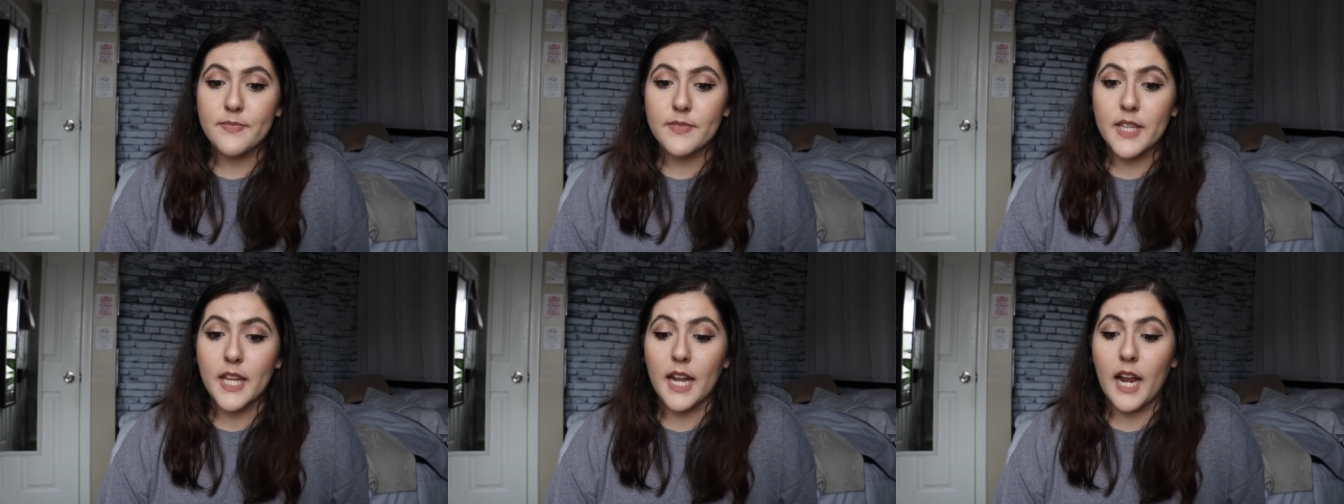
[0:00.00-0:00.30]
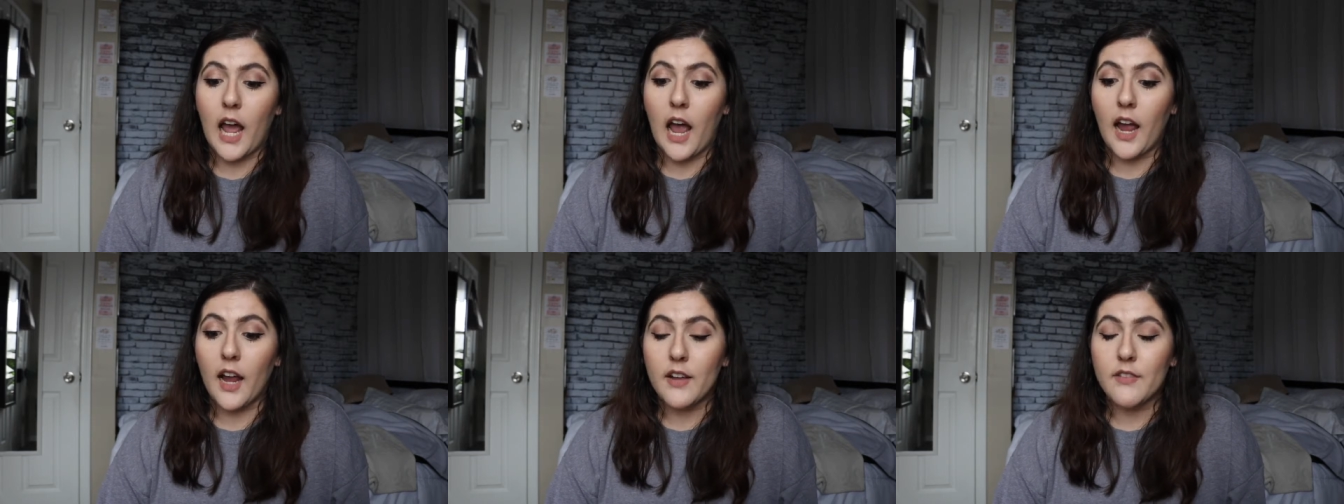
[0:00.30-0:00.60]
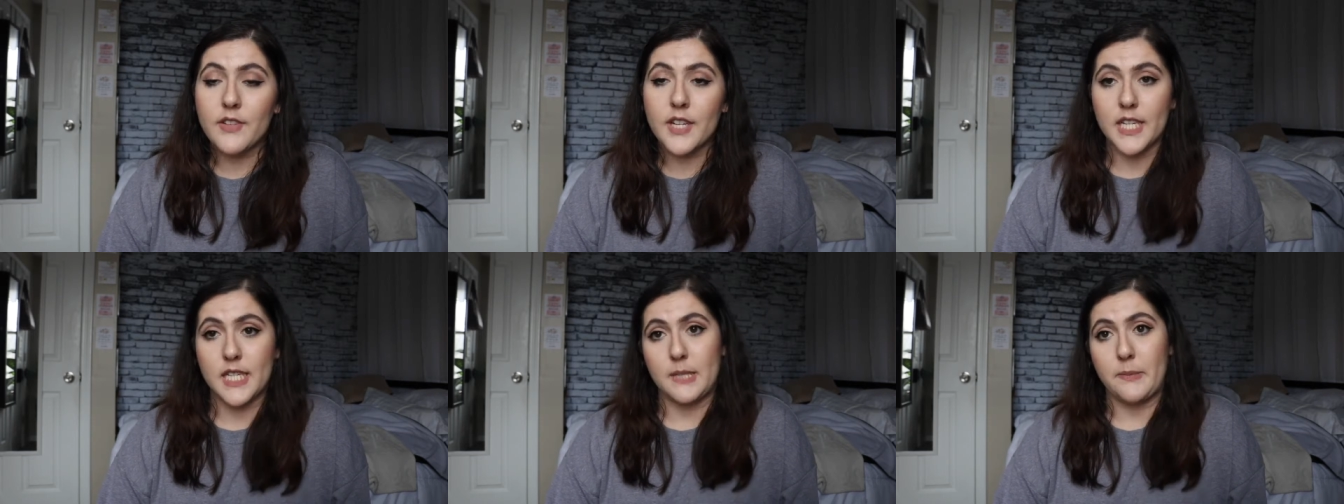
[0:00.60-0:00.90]
that
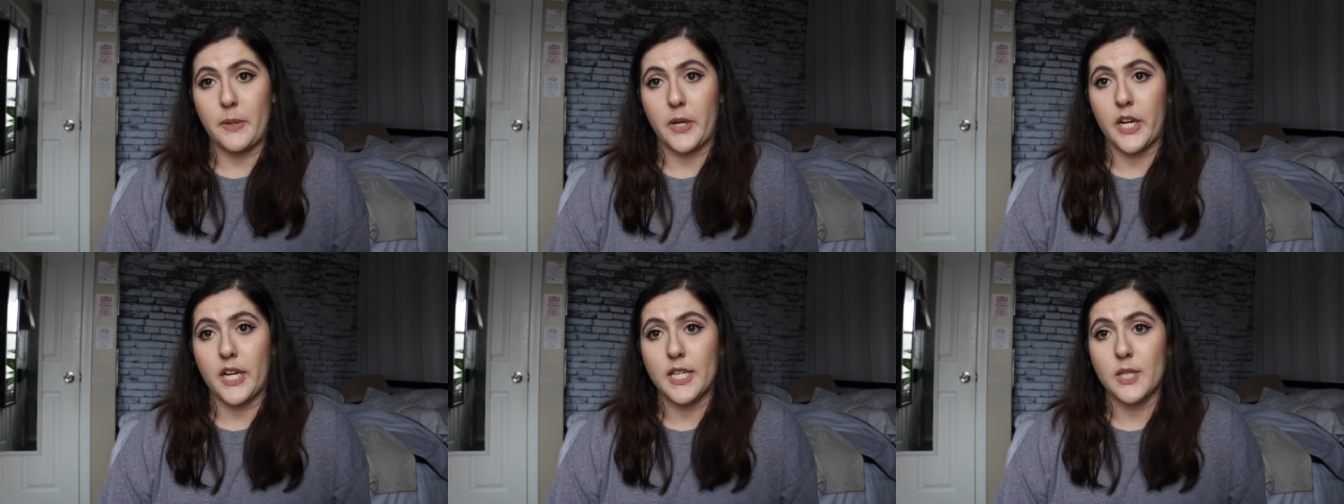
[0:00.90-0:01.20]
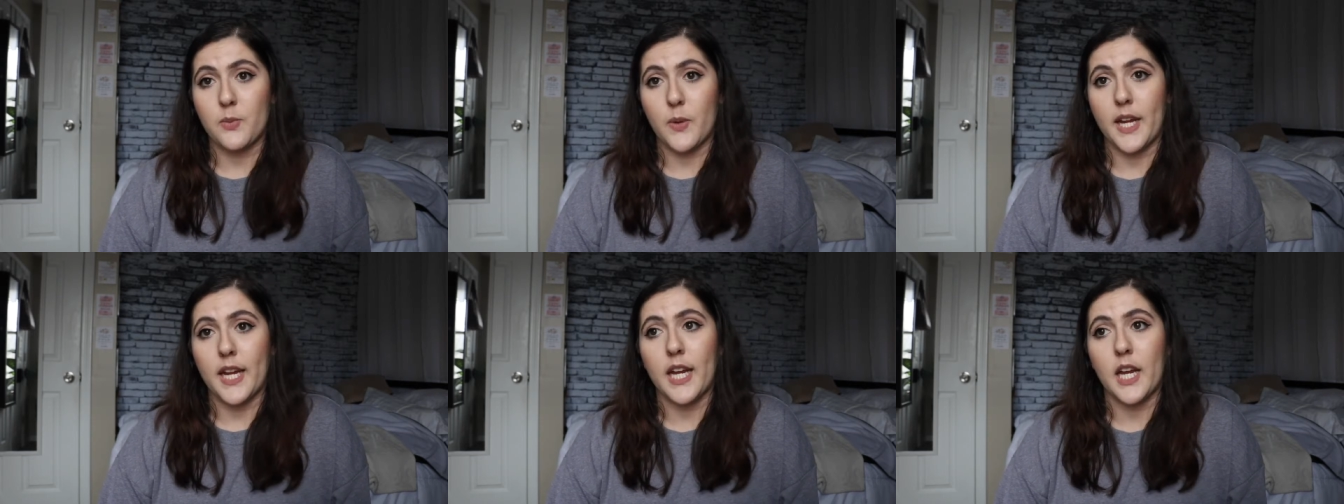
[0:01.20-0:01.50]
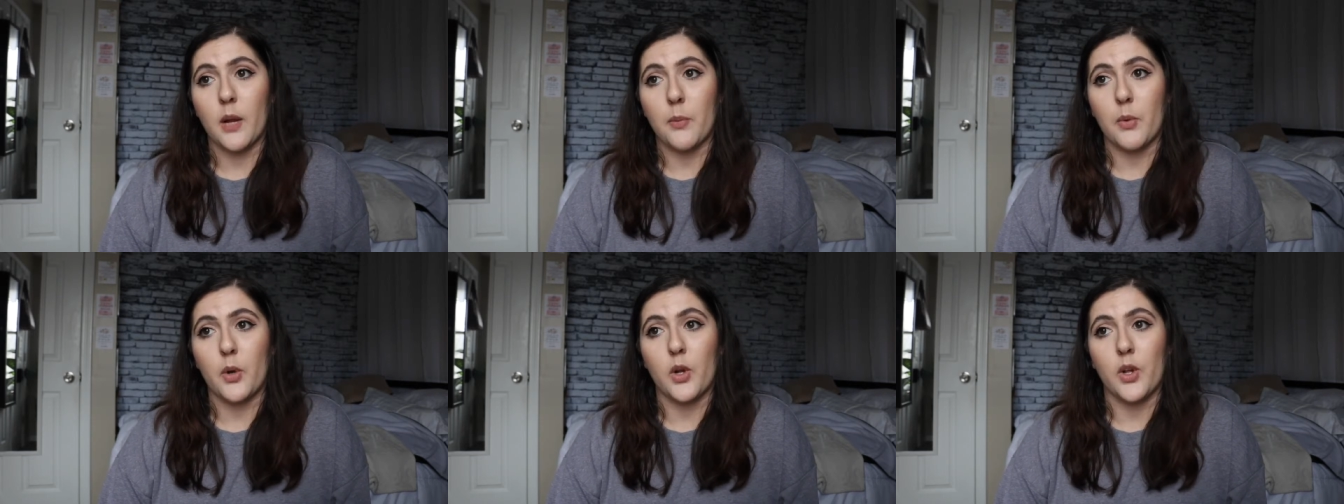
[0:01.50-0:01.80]
I've experienced
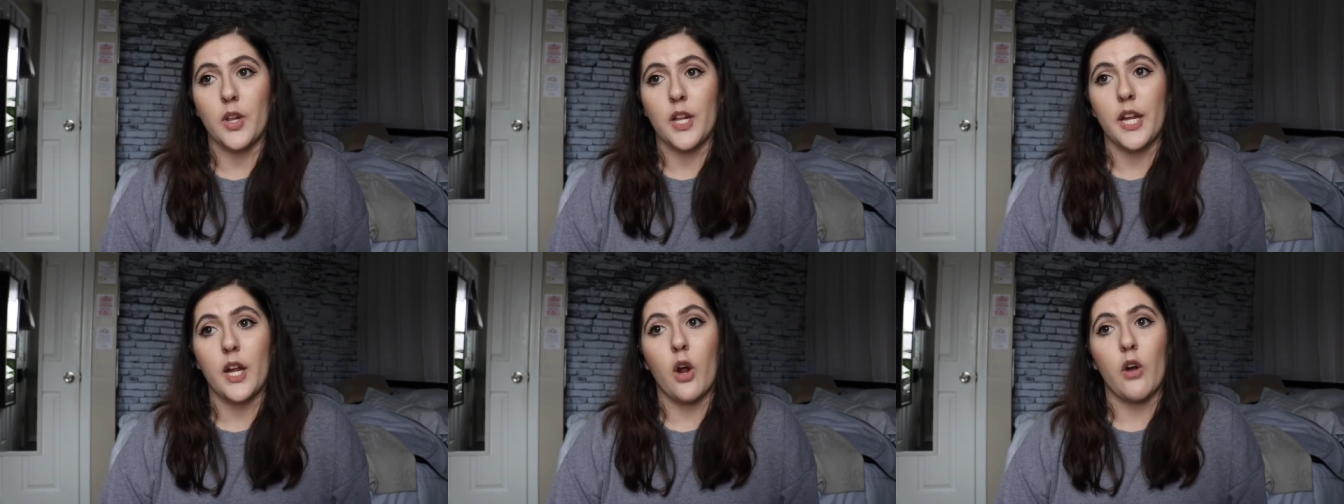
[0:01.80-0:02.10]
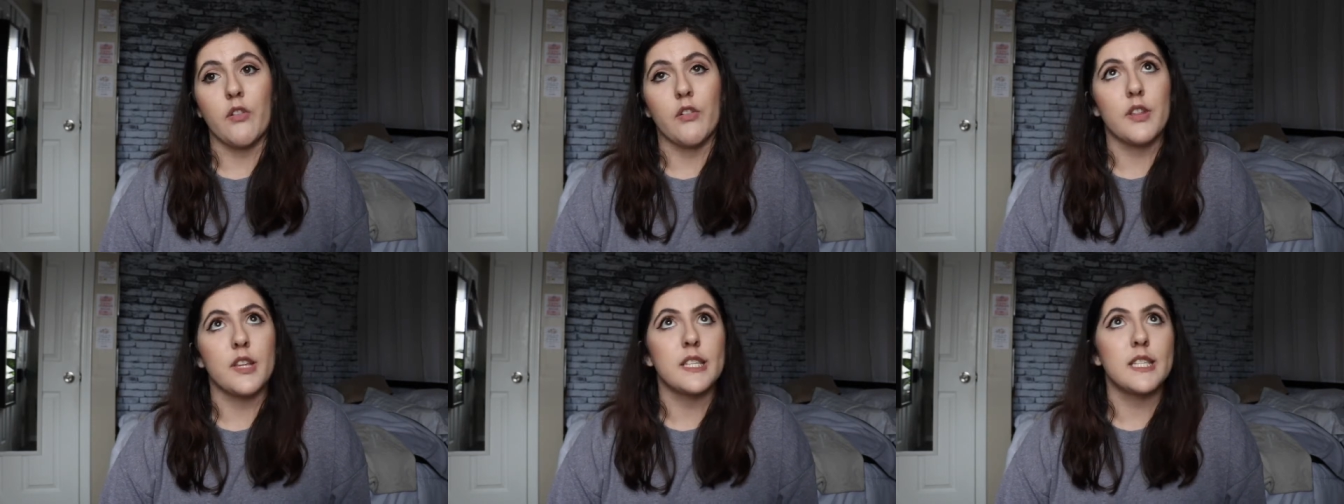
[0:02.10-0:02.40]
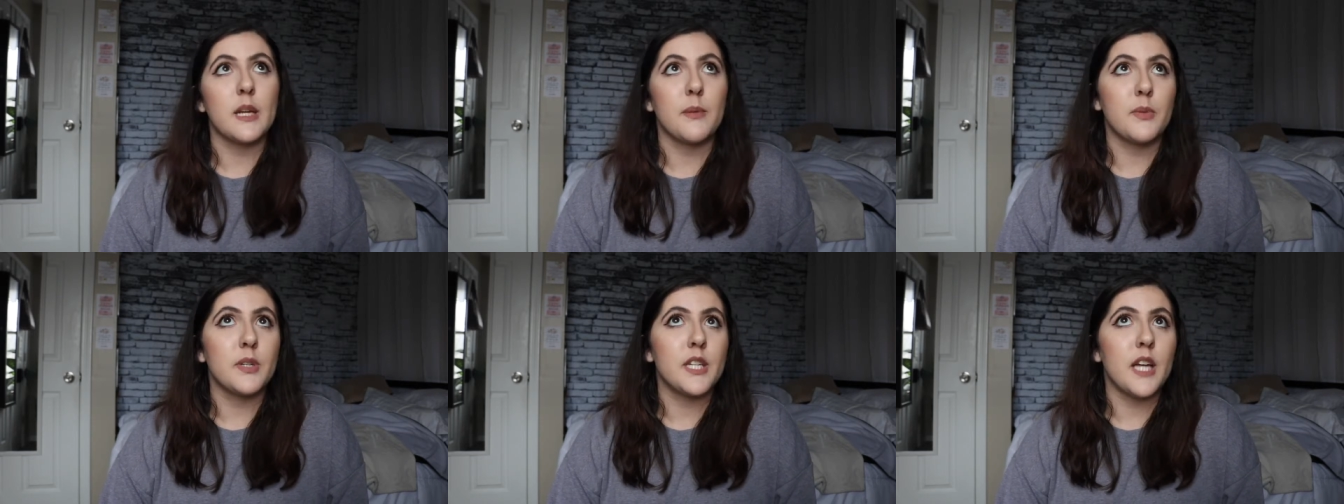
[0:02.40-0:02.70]
waking up early over the
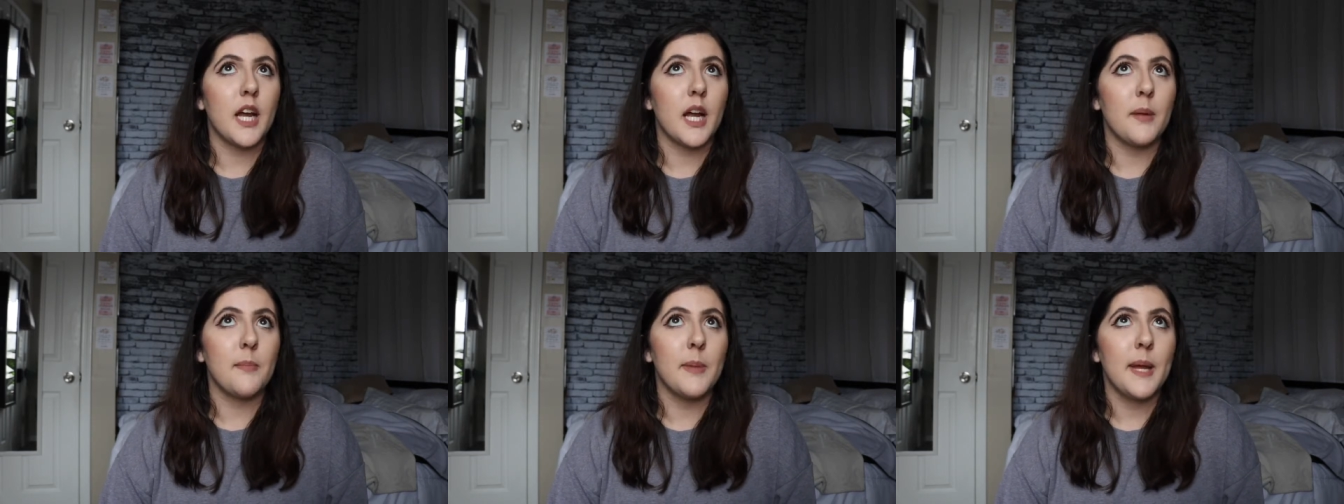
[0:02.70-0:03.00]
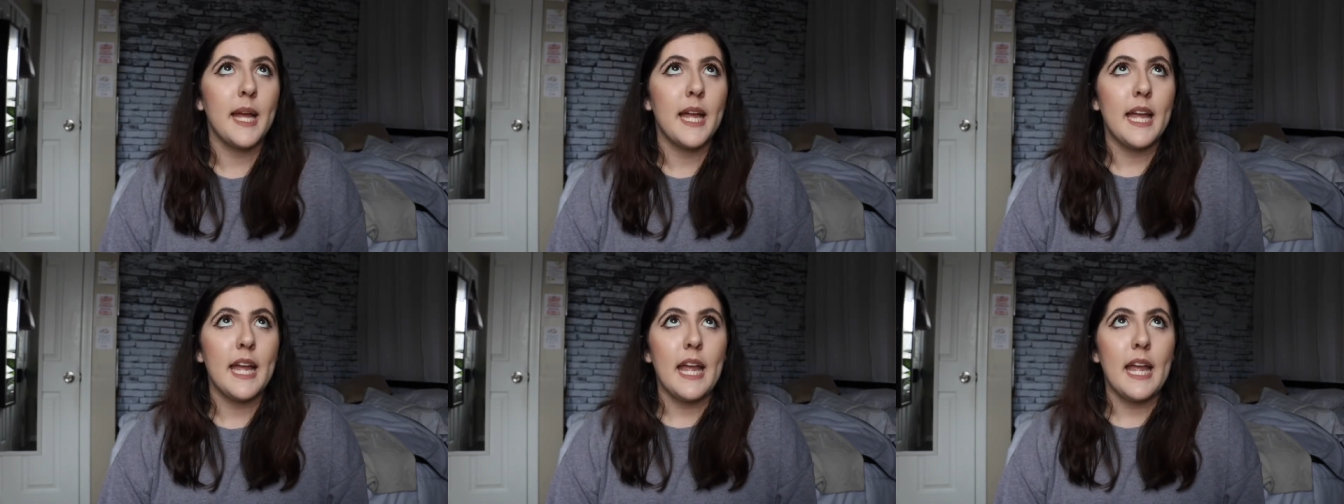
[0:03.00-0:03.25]
summertime